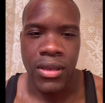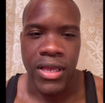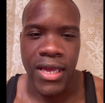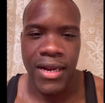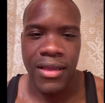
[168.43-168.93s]

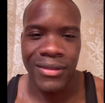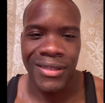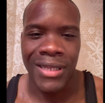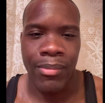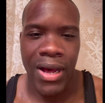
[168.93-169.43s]
getting
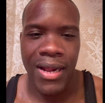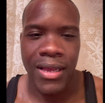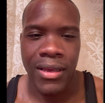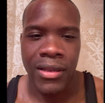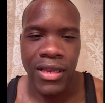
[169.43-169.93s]

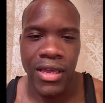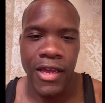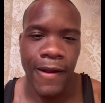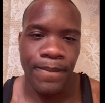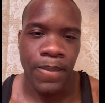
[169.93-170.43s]
somebody to
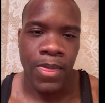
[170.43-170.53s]
get,